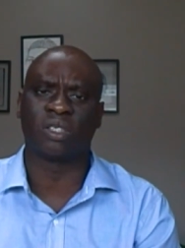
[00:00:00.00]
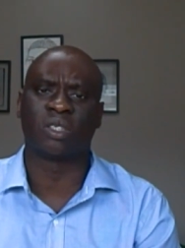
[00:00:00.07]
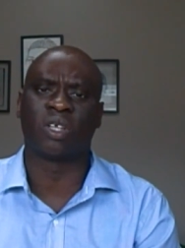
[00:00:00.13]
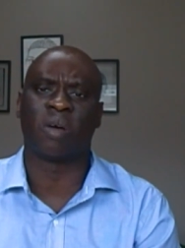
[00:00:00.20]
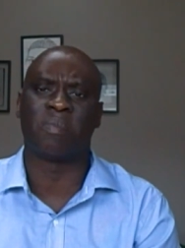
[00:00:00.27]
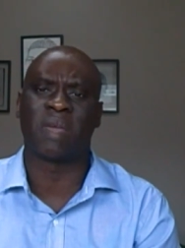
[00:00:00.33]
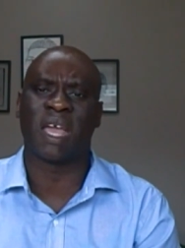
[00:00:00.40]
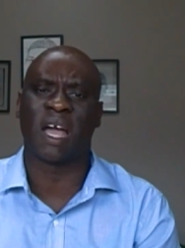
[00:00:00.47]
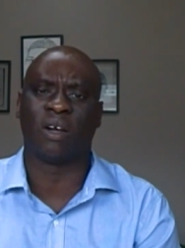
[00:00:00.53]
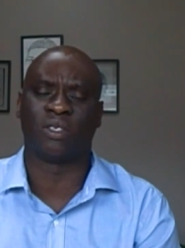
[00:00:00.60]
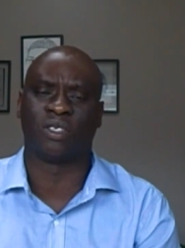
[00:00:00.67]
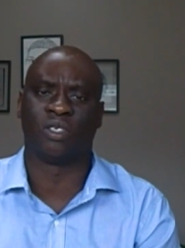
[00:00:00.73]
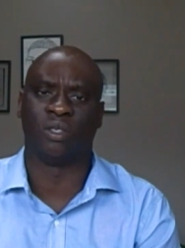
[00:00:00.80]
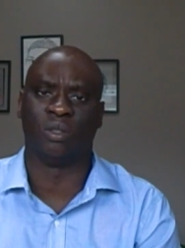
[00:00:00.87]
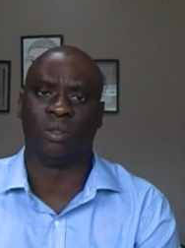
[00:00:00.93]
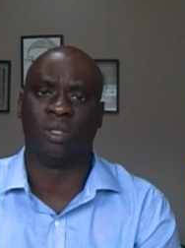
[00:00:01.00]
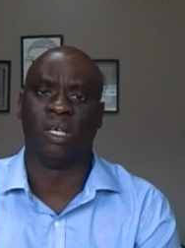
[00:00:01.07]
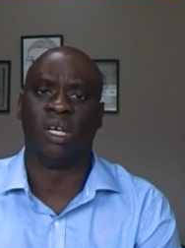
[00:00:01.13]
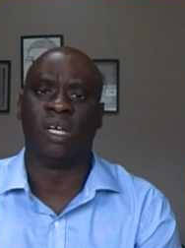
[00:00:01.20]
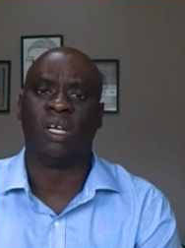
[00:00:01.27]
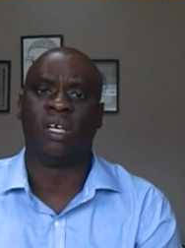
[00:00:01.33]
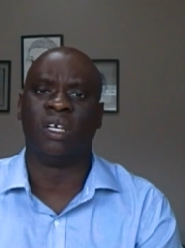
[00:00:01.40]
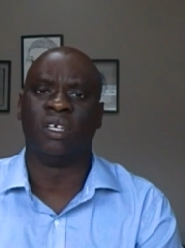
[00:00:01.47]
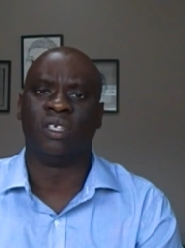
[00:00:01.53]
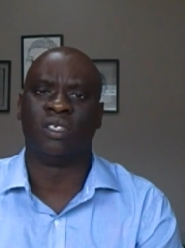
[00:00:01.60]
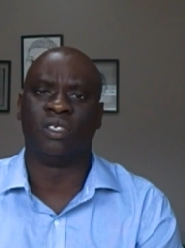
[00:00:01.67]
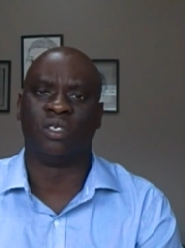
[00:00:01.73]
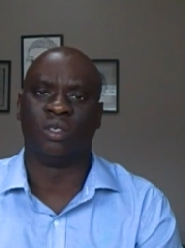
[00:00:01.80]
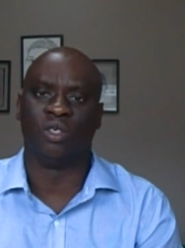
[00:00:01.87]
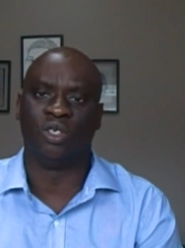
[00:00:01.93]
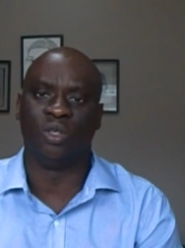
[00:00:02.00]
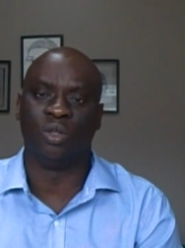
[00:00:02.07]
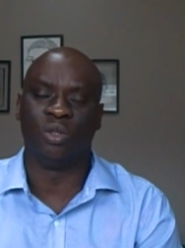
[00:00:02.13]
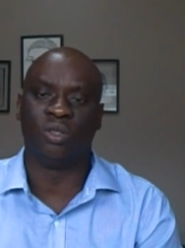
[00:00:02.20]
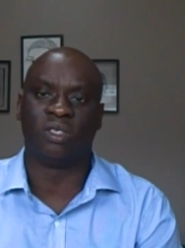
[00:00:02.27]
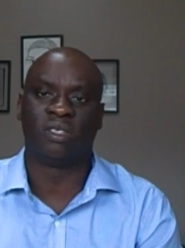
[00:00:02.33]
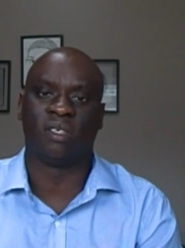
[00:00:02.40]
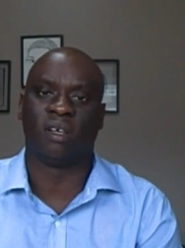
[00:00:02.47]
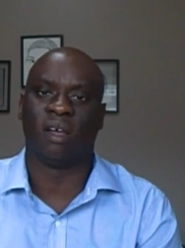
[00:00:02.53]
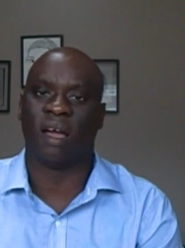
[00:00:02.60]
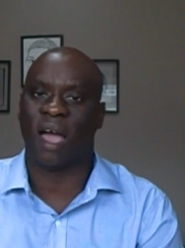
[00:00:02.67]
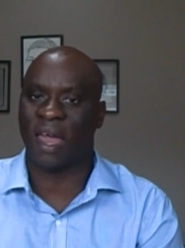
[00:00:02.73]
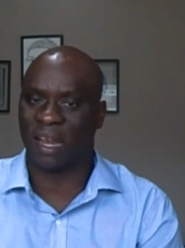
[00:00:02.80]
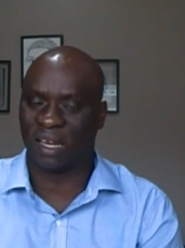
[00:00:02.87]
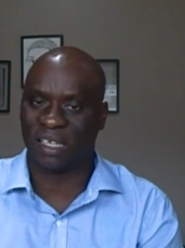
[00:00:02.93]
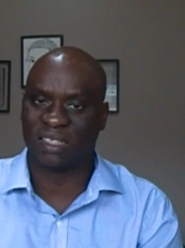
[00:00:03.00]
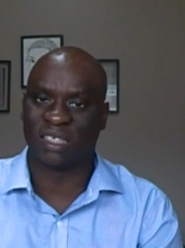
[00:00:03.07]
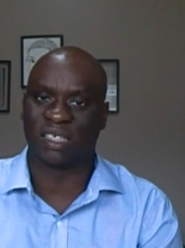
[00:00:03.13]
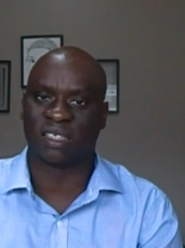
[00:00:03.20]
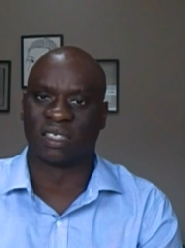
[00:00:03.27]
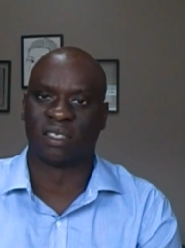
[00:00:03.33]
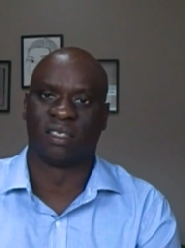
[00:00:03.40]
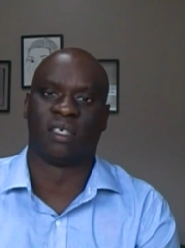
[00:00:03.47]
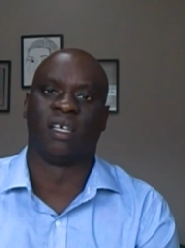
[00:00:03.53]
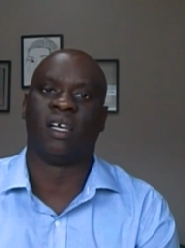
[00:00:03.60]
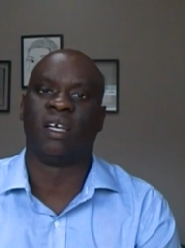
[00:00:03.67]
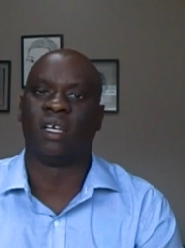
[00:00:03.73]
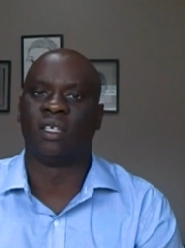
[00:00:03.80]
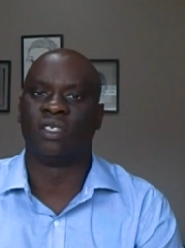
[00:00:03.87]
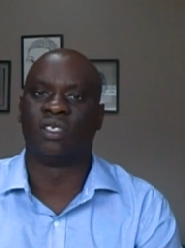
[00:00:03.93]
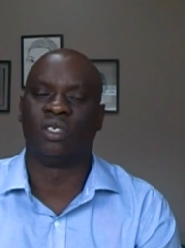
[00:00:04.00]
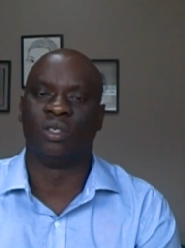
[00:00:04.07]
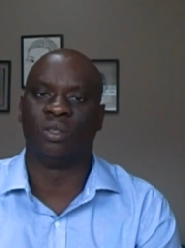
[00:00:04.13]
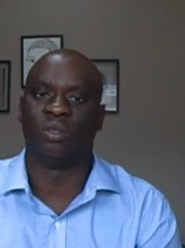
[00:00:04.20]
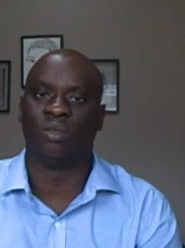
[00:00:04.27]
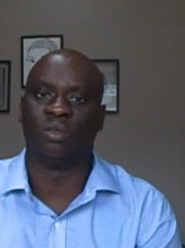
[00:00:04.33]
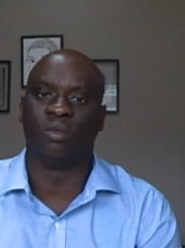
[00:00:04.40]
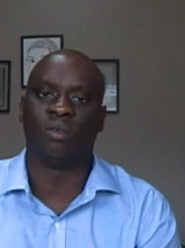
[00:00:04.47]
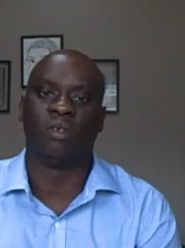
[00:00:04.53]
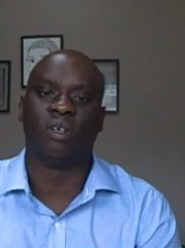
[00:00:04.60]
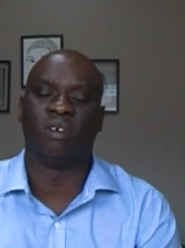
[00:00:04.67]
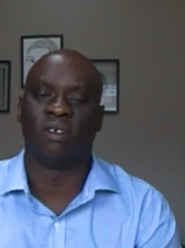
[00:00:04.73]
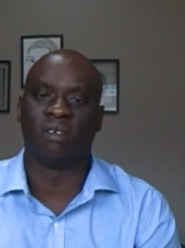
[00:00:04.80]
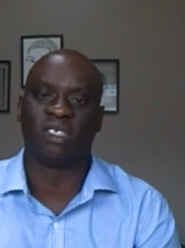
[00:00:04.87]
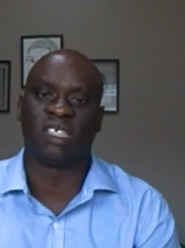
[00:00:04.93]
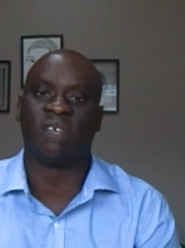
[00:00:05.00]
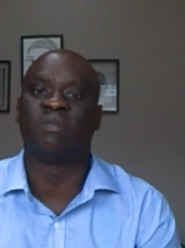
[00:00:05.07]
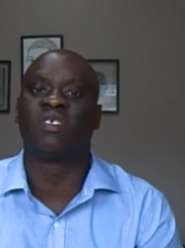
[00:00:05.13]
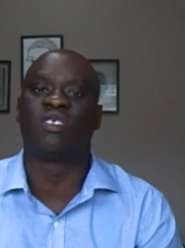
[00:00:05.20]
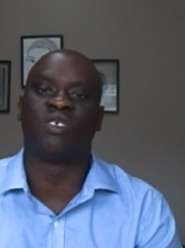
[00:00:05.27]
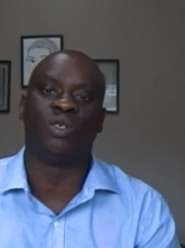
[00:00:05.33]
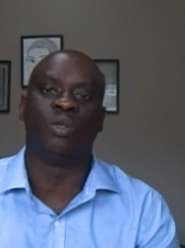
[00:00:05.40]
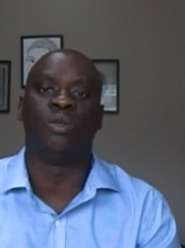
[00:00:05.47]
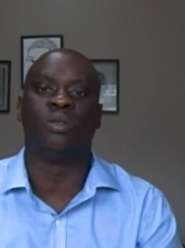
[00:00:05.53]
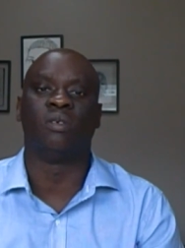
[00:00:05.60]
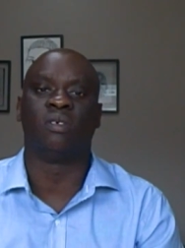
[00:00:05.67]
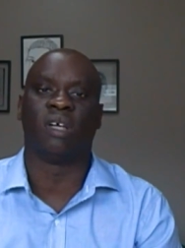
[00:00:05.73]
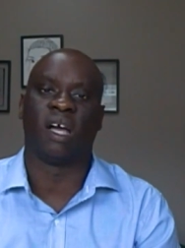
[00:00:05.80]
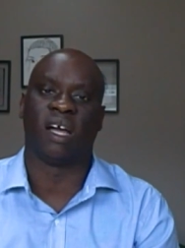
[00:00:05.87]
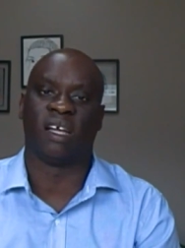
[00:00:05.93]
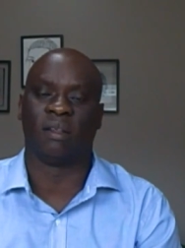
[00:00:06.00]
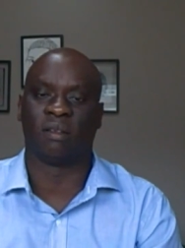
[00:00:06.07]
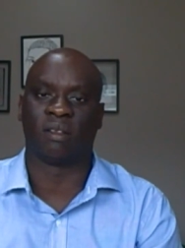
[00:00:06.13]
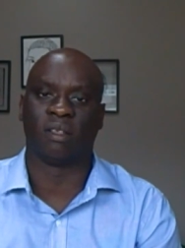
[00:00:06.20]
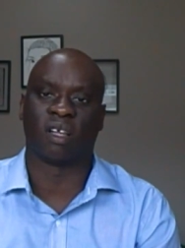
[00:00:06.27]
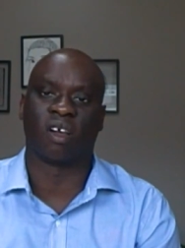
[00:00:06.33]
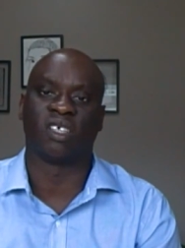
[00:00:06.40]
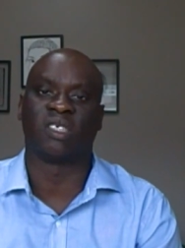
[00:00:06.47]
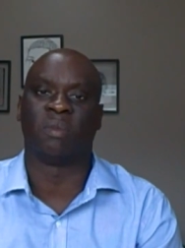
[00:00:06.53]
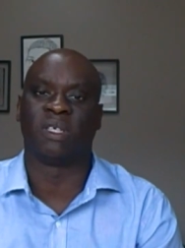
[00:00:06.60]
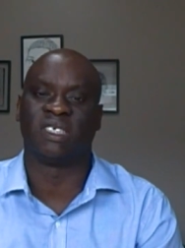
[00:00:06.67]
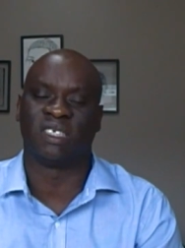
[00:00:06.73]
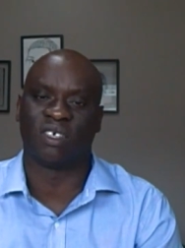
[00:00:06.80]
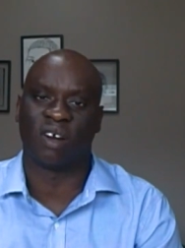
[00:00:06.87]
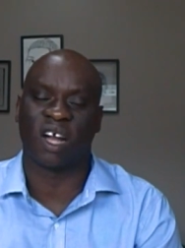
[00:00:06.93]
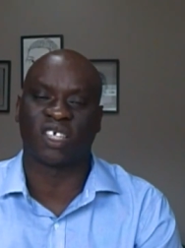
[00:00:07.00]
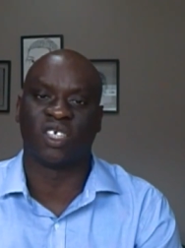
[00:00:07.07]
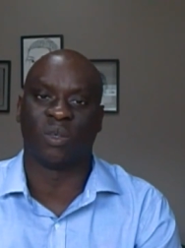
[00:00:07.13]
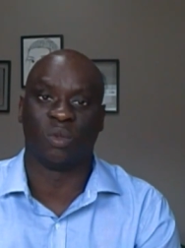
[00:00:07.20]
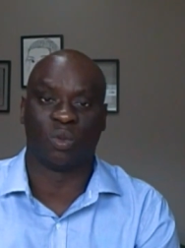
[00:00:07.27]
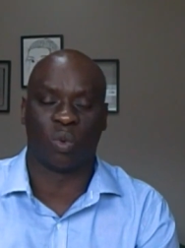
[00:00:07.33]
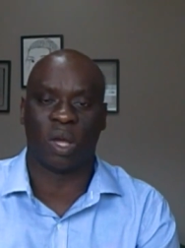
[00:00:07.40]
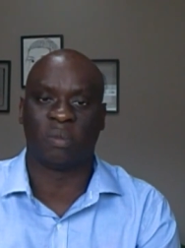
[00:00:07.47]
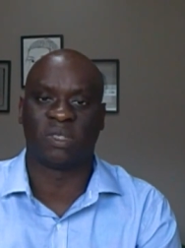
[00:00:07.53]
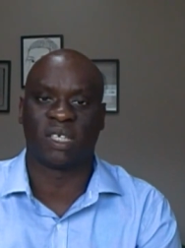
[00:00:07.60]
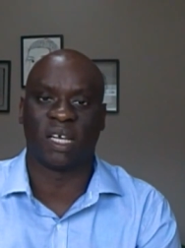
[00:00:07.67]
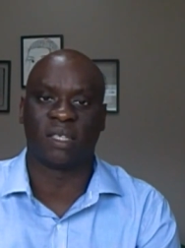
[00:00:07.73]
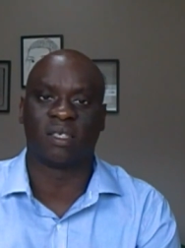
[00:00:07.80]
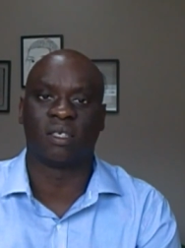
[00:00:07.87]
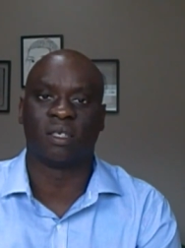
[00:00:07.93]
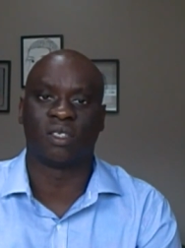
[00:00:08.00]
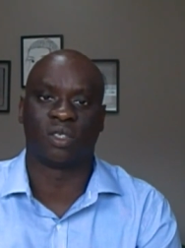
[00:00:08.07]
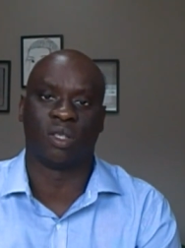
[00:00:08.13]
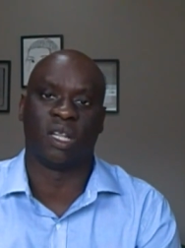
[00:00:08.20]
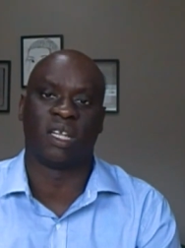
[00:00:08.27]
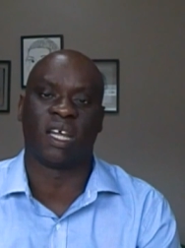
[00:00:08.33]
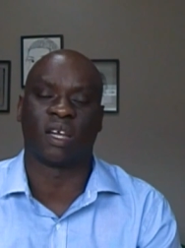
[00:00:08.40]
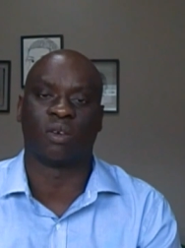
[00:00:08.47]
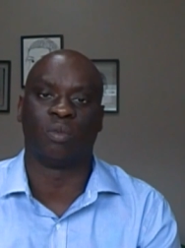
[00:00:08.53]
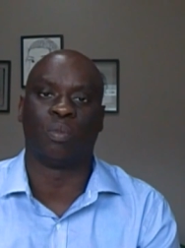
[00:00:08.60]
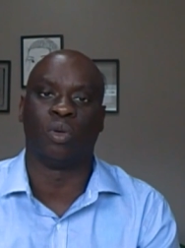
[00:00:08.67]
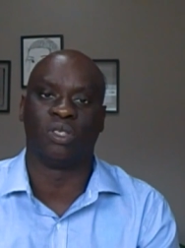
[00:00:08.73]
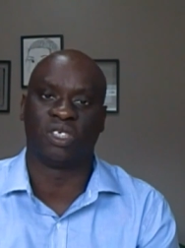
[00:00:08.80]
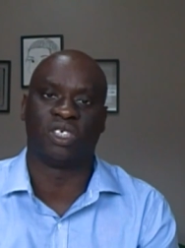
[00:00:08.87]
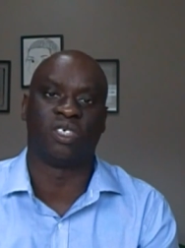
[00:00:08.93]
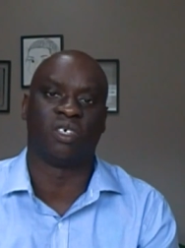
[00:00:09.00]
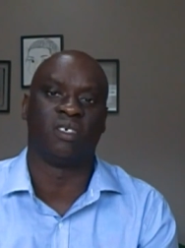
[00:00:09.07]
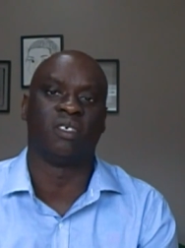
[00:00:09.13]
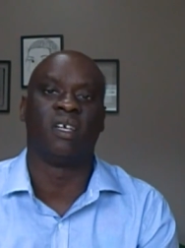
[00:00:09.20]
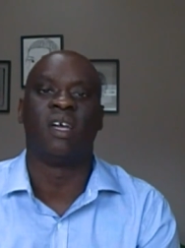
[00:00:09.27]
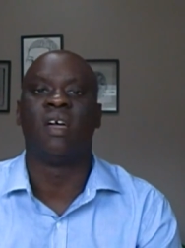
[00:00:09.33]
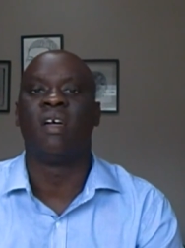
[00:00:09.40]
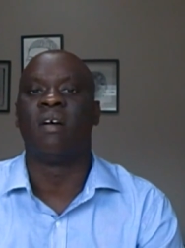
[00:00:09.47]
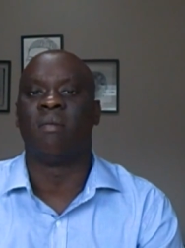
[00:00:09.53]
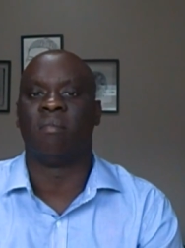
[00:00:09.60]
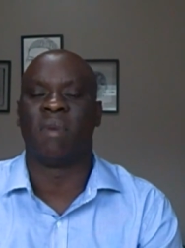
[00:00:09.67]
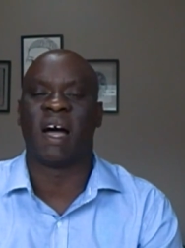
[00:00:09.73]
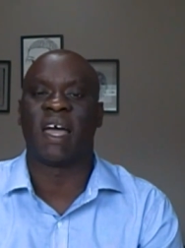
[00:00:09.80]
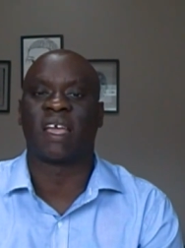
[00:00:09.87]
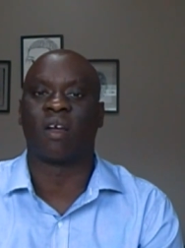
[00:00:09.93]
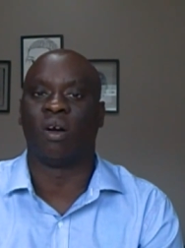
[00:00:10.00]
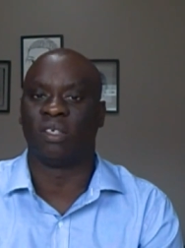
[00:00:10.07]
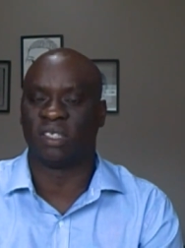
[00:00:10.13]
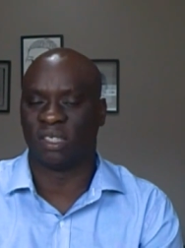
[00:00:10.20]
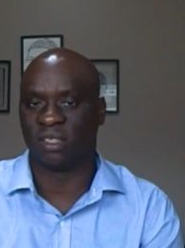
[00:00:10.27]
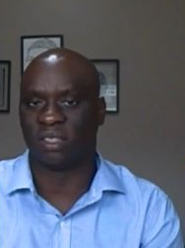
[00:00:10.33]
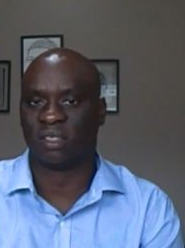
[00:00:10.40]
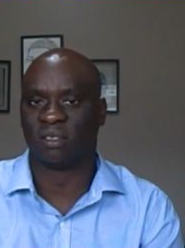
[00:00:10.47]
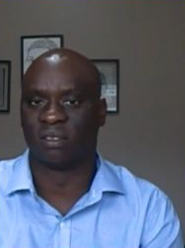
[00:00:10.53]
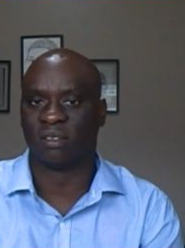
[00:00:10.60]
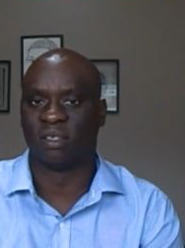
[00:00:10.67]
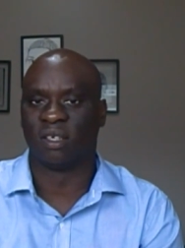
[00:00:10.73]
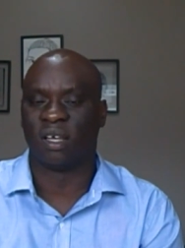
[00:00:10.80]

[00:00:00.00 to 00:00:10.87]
She also taught me how to to use analytics to sift through uh, the customer's interaction with the website so that I could position my content